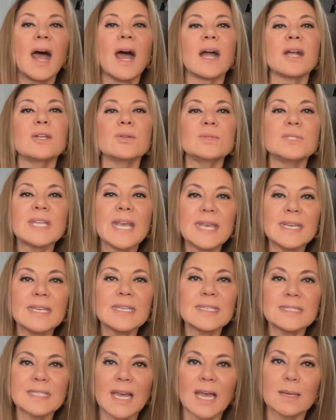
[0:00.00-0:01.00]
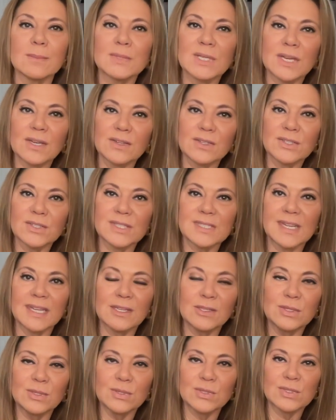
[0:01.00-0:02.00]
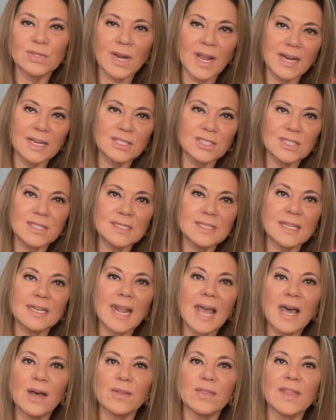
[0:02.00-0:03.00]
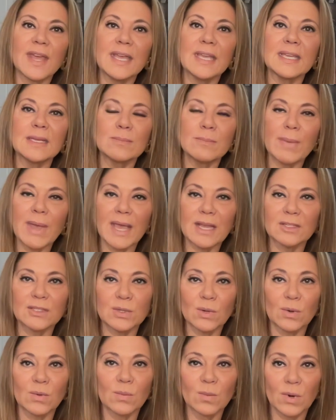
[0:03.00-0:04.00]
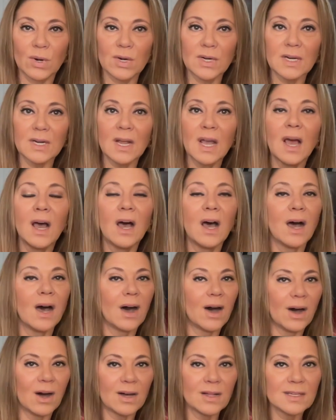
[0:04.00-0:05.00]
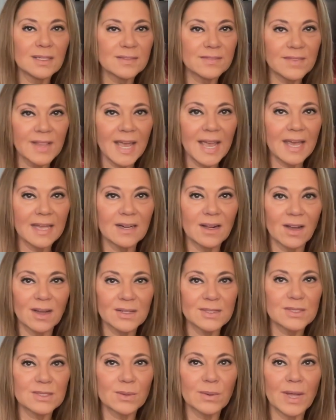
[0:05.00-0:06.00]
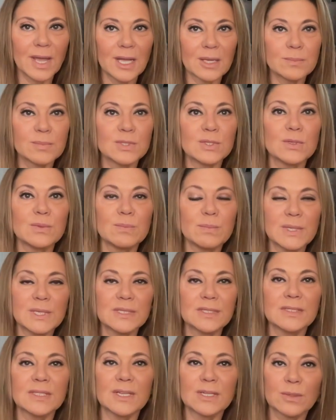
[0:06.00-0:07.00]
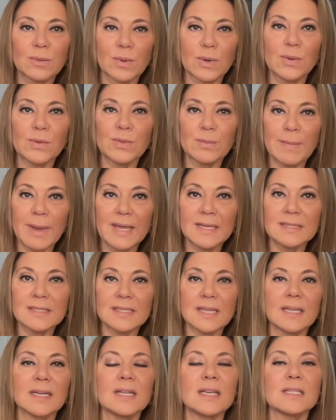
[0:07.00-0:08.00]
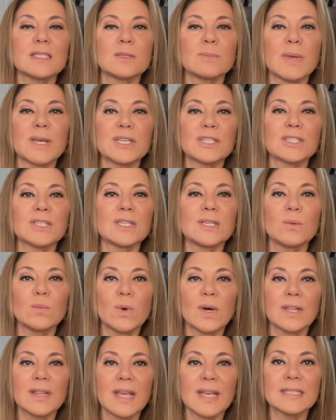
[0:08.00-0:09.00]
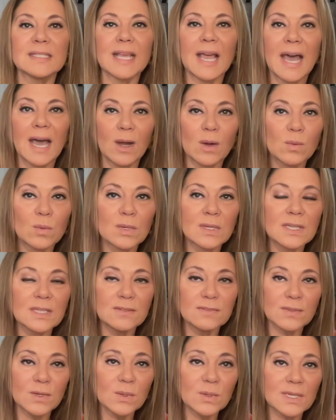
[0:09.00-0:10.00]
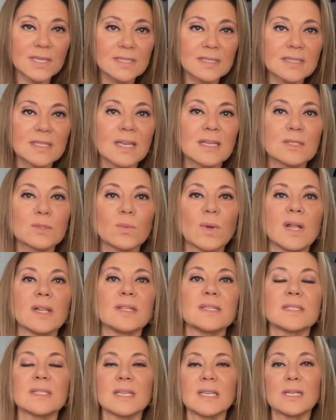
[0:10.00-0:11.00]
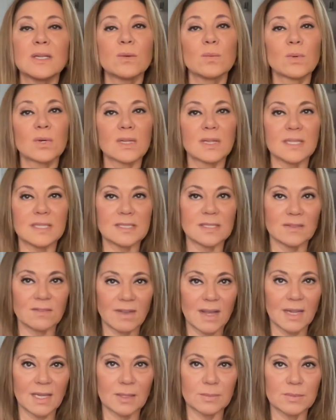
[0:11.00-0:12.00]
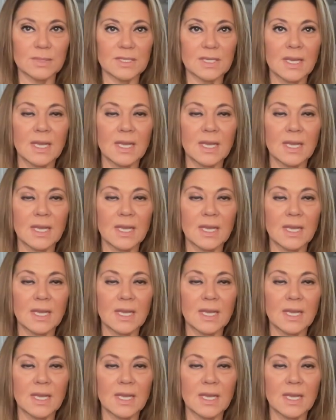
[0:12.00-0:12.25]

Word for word: Are you taking time to understand new strategies and how they impact your work? All of that also helps you build a growth mindset, especially one that's outwardly focused as well as inwardly developed.